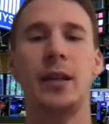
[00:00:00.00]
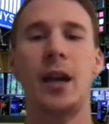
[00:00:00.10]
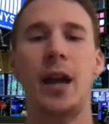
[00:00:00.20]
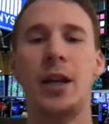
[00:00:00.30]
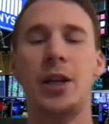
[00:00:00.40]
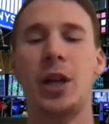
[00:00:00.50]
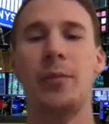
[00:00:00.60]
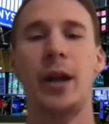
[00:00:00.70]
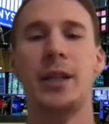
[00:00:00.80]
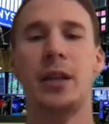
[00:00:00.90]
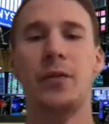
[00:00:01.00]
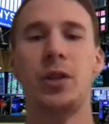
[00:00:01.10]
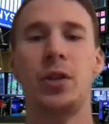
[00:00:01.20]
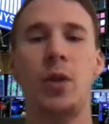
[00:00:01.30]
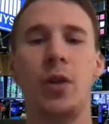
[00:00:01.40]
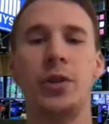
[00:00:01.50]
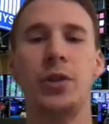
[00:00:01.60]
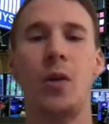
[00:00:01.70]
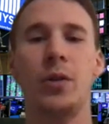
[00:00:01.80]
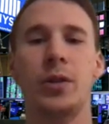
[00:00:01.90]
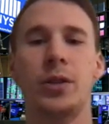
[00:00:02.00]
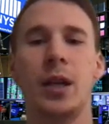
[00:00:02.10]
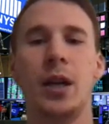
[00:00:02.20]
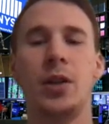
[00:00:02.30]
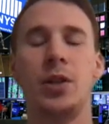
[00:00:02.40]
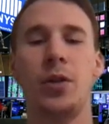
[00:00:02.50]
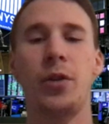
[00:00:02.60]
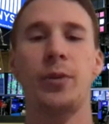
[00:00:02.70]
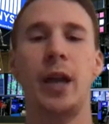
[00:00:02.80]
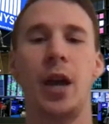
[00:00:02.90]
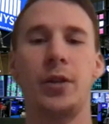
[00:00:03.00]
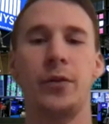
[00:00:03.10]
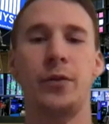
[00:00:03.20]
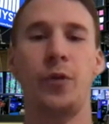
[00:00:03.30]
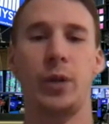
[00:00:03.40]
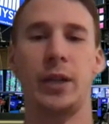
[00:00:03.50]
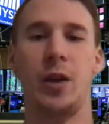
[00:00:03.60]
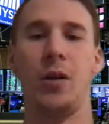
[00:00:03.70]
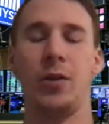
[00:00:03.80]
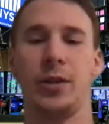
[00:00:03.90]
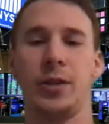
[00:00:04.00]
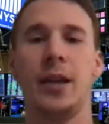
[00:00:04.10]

a share price of $200 to $340.